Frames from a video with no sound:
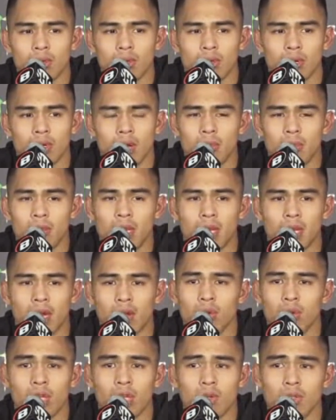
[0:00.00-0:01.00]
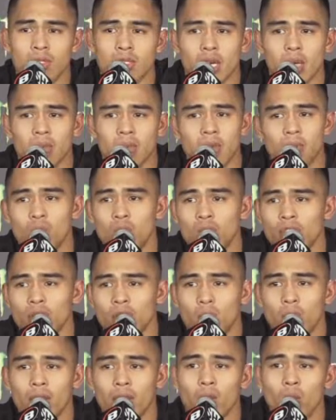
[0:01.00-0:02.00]
I mean, I knew he was gonna be moving
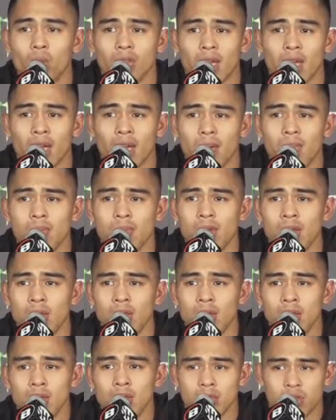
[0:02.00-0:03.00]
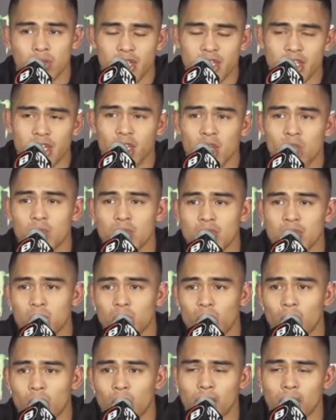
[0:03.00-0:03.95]
away the whole time, so I just had to be smart.